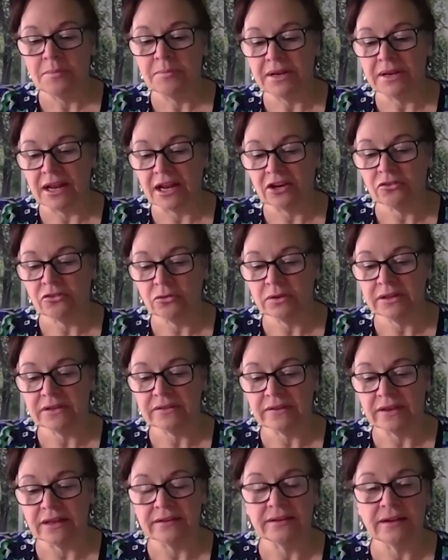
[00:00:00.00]
but actually
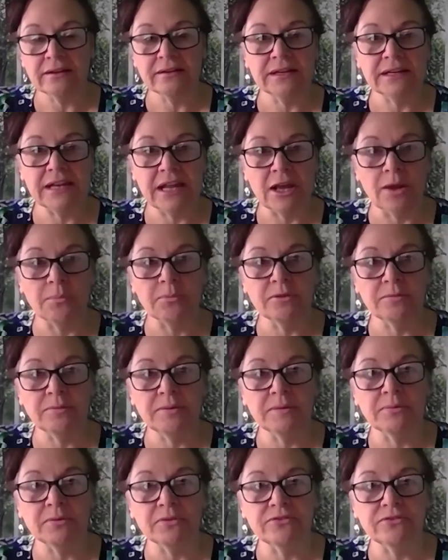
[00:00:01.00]
sat down and helped
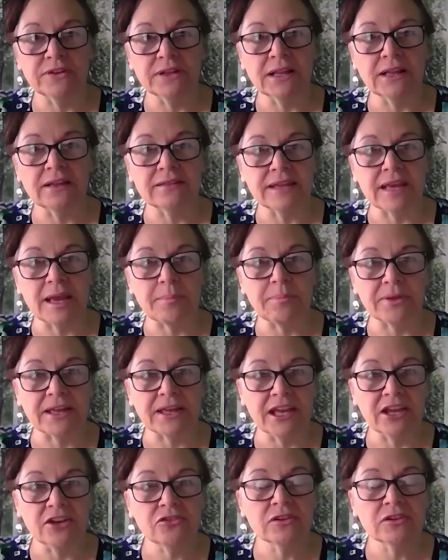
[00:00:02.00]
people fill out the
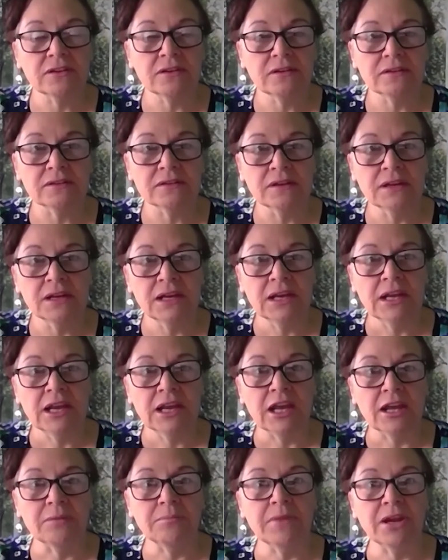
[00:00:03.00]
applications
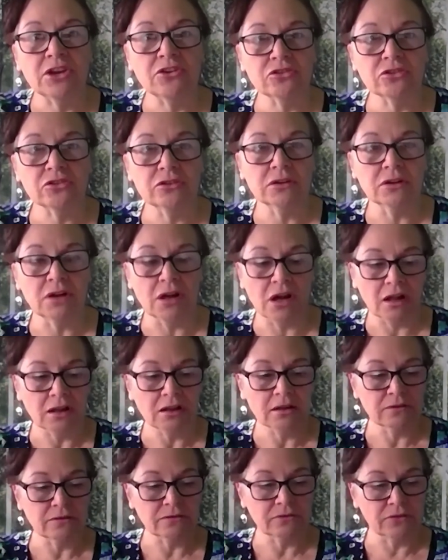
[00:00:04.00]
and make sure all
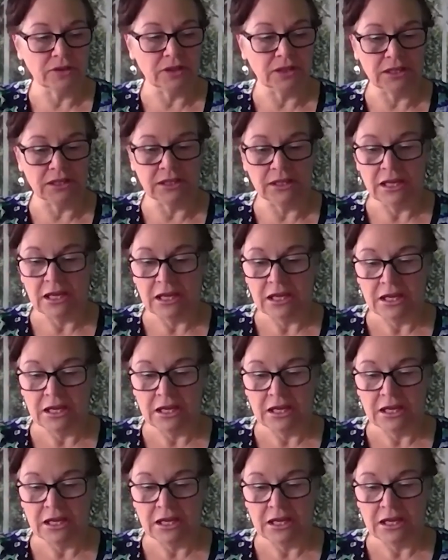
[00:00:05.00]
of the